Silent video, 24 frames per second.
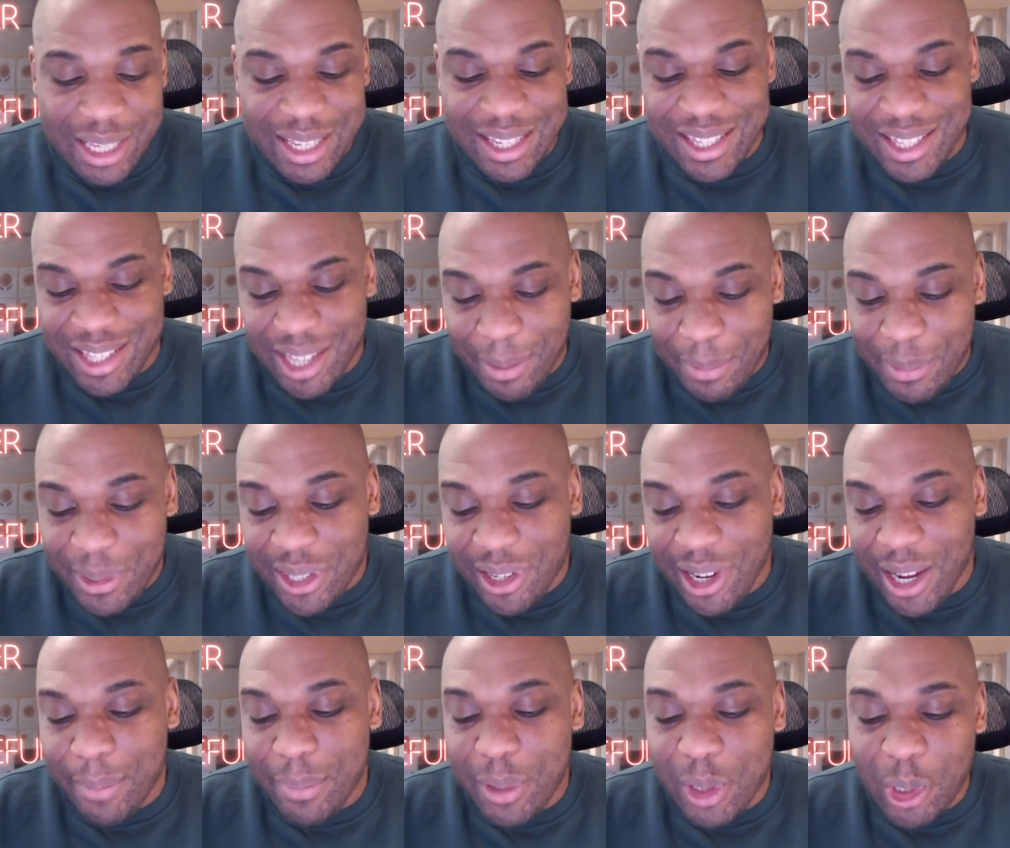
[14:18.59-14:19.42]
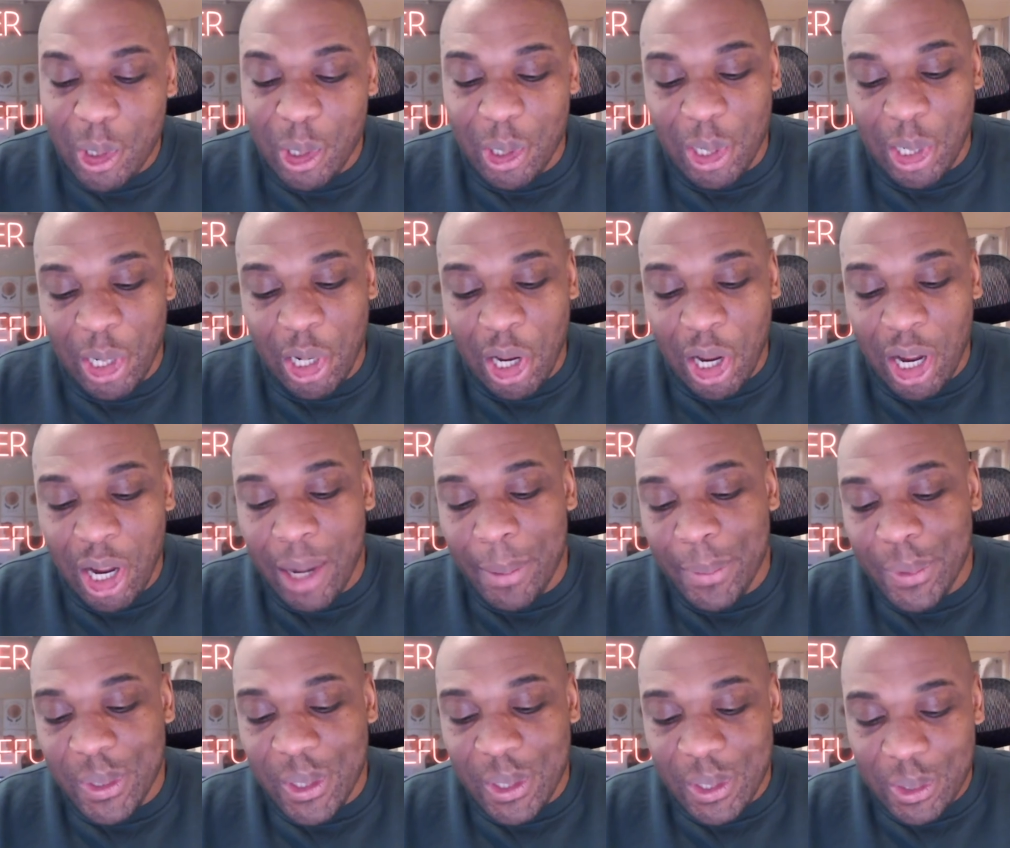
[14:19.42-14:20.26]
Sometimes God
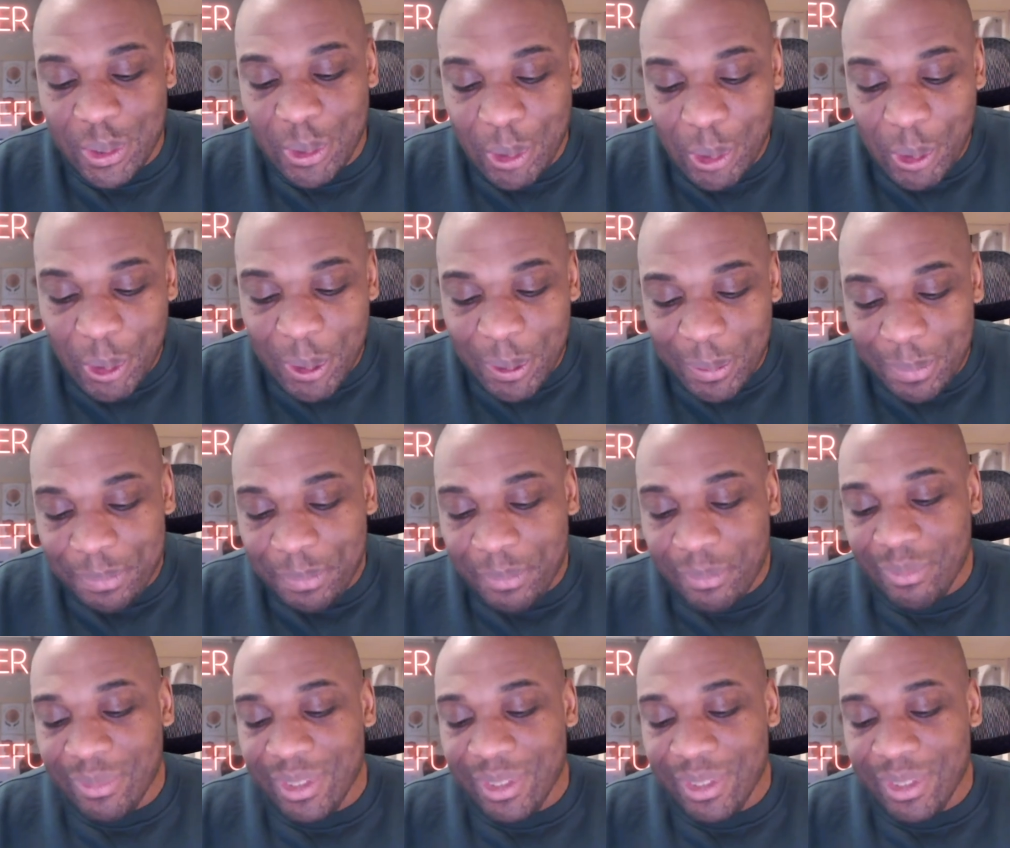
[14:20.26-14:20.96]
calms the storm.